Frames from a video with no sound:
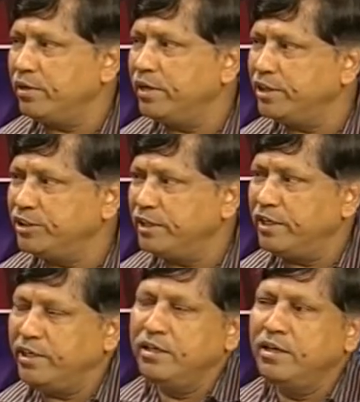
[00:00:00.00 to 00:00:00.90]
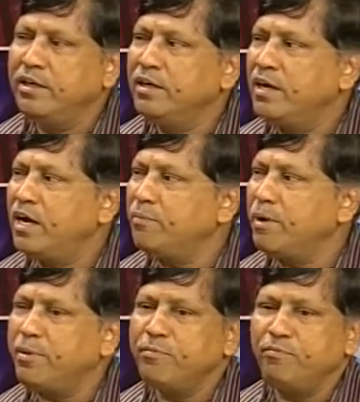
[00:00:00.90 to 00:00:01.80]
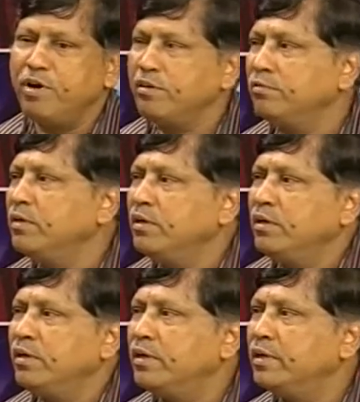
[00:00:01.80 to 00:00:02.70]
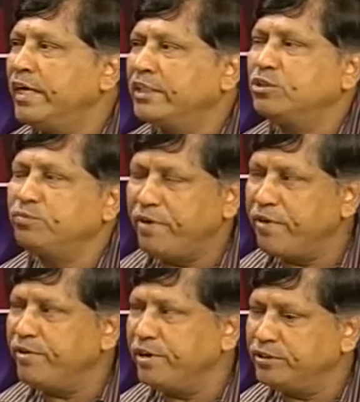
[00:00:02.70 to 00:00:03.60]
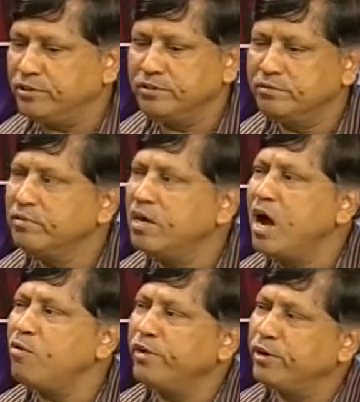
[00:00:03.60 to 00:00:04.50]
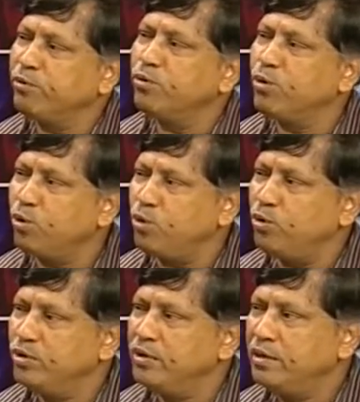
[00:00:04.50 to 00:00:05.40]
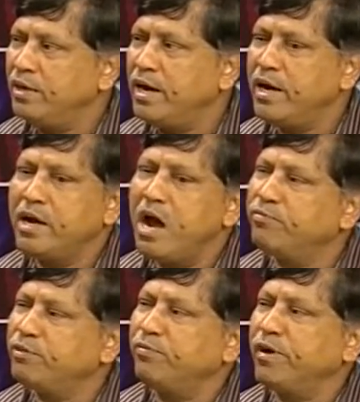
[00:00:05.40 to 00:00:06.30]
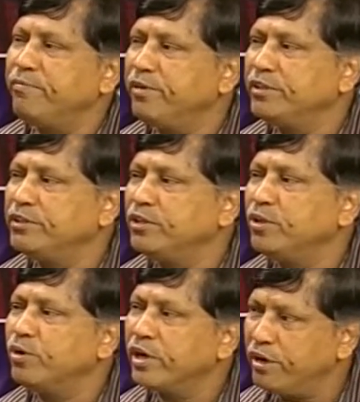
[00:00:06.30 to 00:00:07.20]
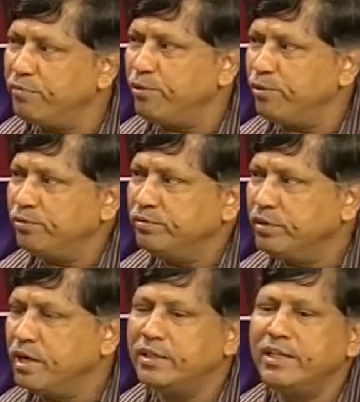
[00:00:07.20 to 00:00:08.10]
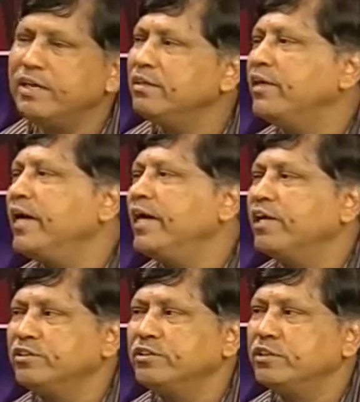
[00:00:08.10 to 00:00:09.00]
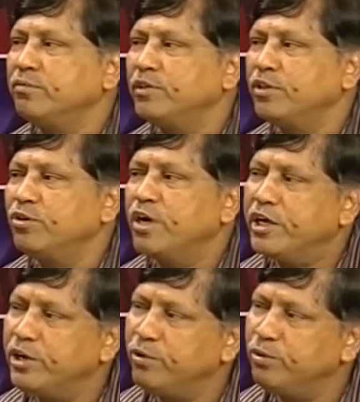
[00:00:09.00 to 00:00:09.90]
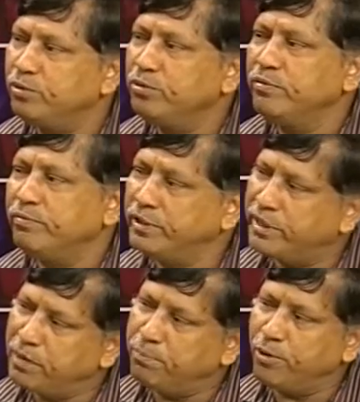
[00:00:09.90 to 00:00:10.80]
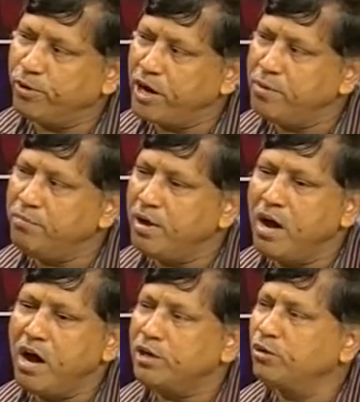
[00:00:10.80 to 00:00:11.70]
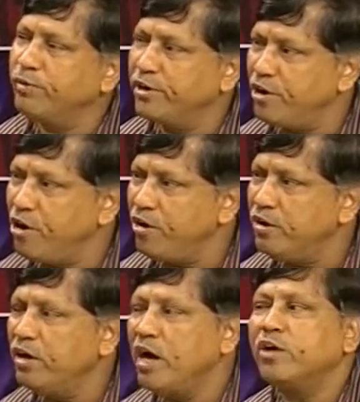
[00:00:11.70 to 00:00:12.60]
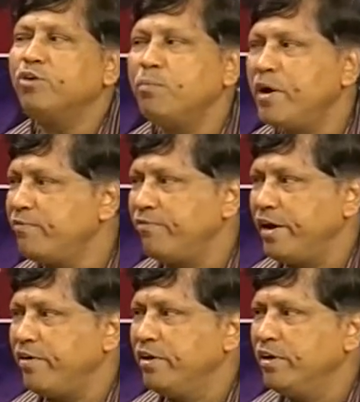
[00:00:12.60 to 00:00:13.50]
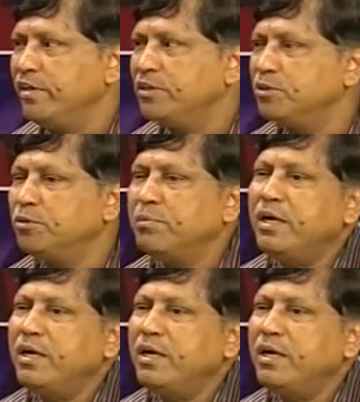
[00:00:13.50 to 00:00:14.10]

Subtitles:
initially, and maybe for the next 5 years, how it would grow. And after 5 years, you can review and then take a decision whether to continue with that program or to withdraw or to modify. So